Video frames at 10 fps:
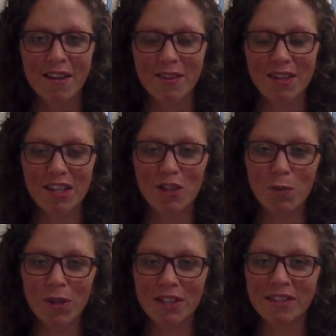that you
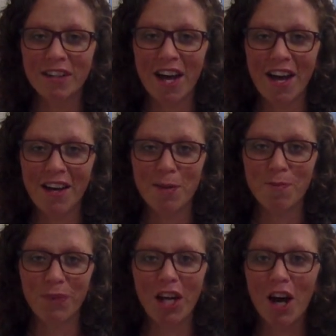will
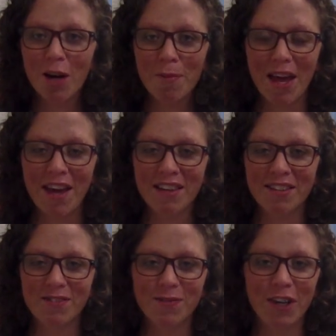come
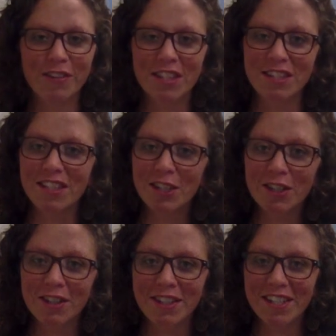and
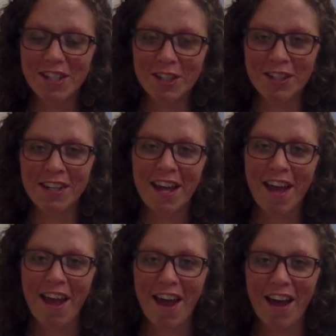volunteer here
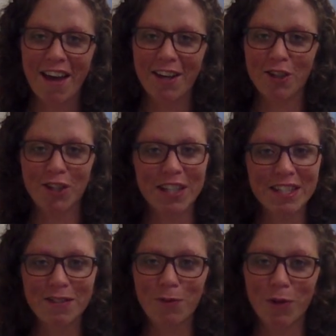at
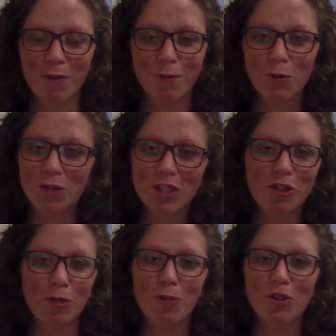Grace for food
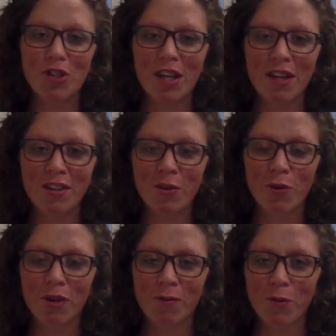distribution
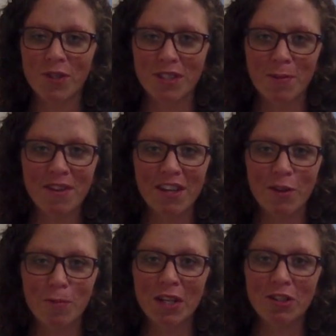or for some of the other
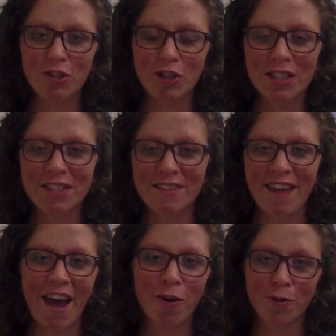ministries, the
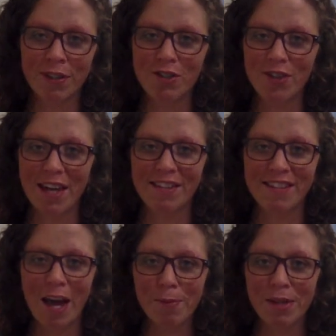outreach that is
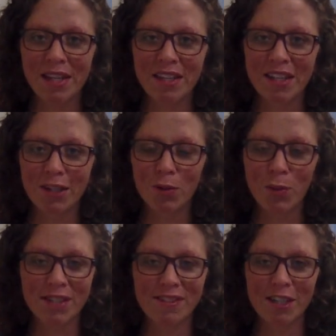happening here in
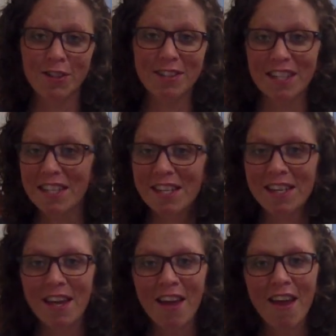West Center
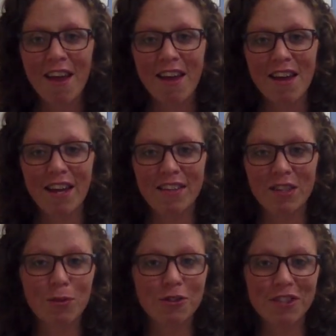City, and that
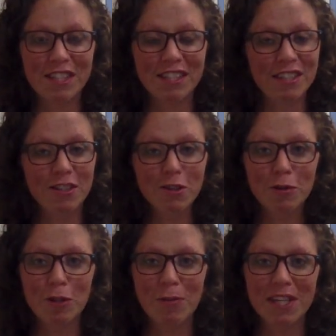you will just continue
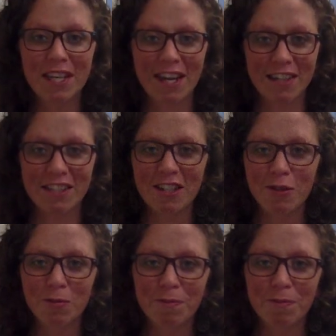to be connected.